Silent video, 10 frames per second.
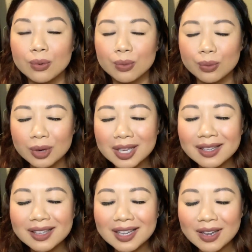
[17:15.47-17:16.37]

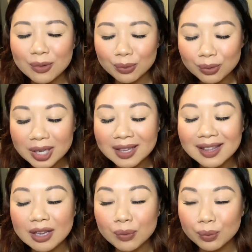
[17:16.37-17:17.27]
Really,
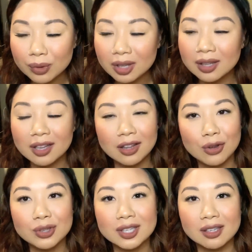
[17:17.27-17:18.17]
really, really
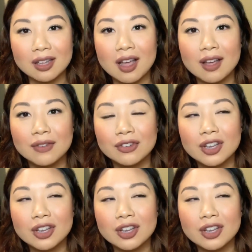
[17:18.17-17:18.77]
close to love.